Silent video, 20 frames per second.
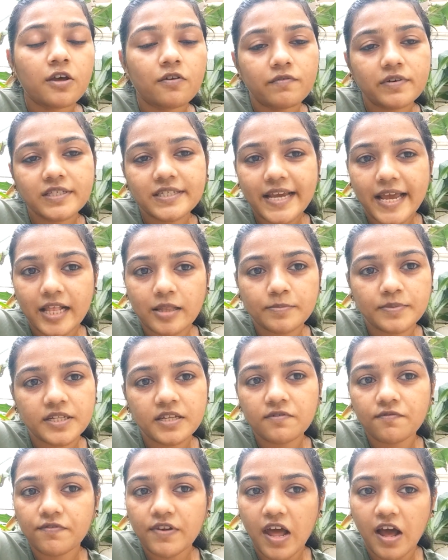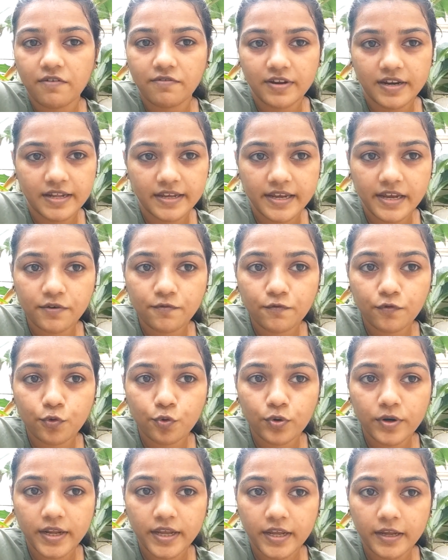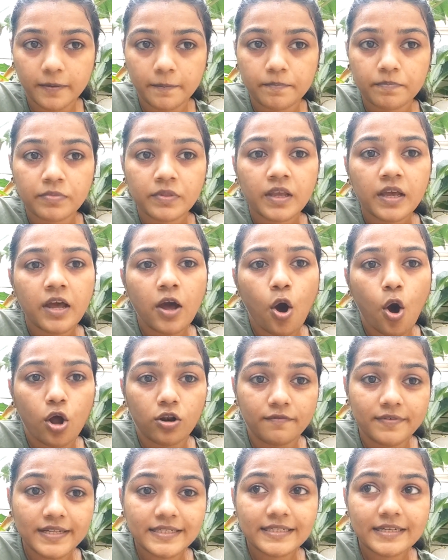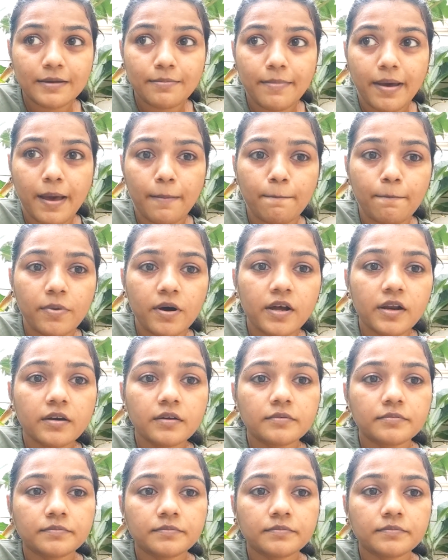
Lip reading: which helps in flowering and fruiting. Always remember